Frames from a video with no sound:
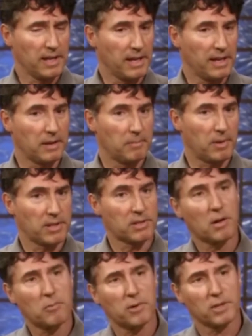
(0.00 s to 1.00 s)
And by the
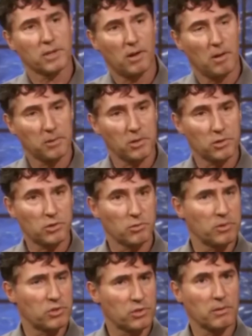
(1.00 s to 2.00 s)
time we're at the competition,
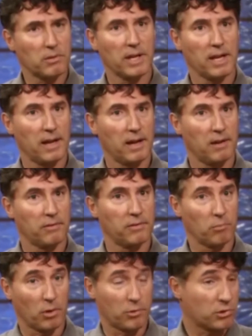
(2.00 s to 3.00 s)
we generally have,
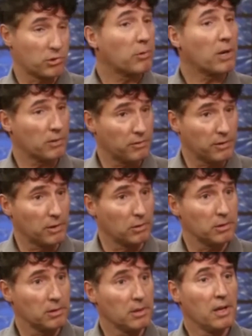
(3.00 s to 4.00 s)
there's 3 on the field,